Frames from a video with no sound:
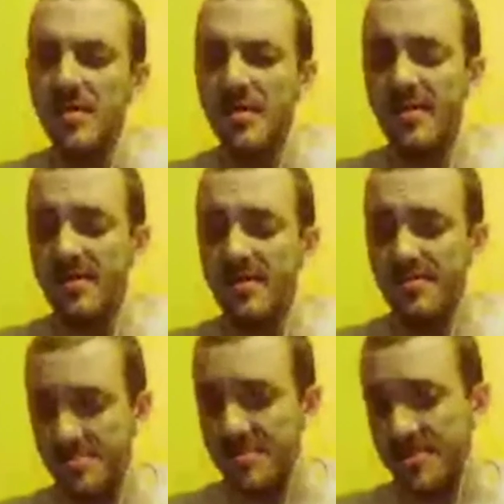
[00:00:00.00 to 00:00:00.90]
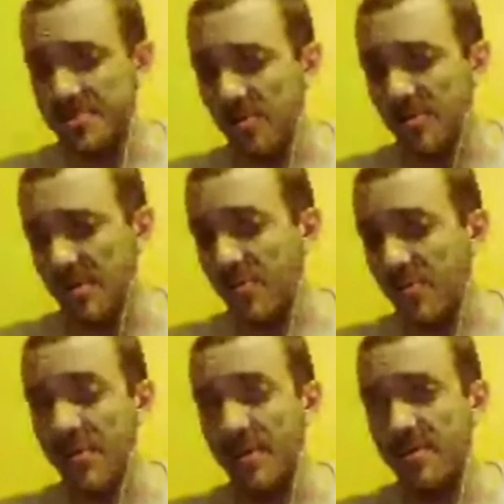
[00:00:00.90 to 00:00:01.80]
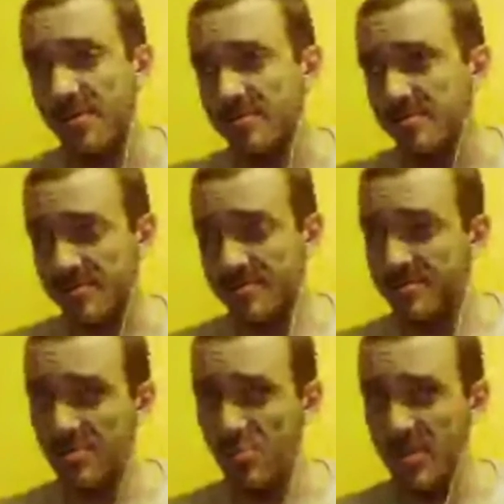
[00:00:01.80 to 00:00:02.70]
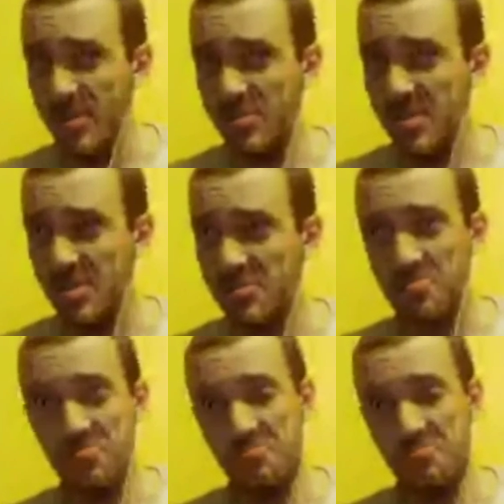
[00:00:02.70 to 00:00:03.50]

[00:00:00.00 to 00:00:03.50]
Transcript: And they started upgrading us. Since then, we have been,